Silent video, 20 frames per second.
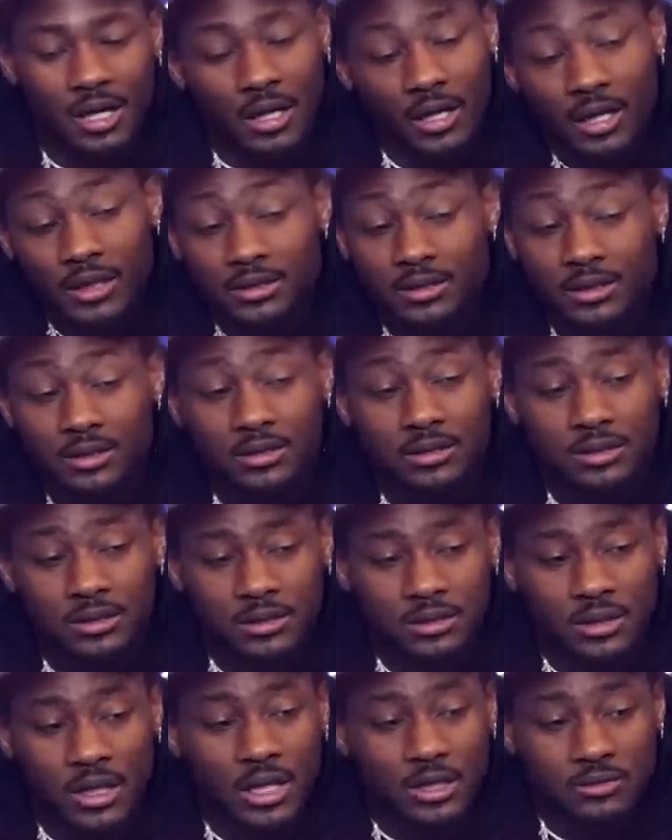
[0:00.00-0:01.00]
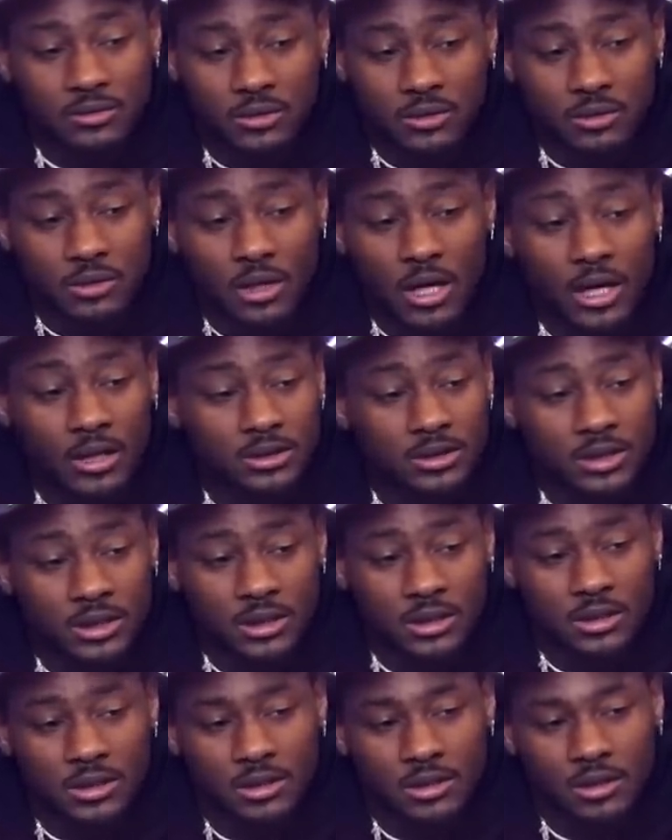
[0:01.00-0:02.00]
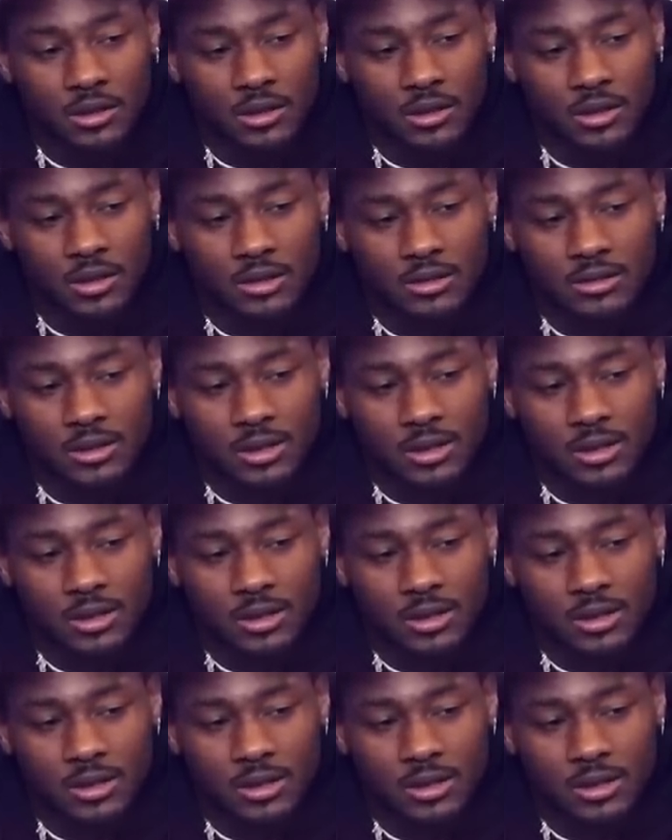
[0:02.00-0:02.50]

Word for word: I like Tennessee, Nashville, hot chicken and all.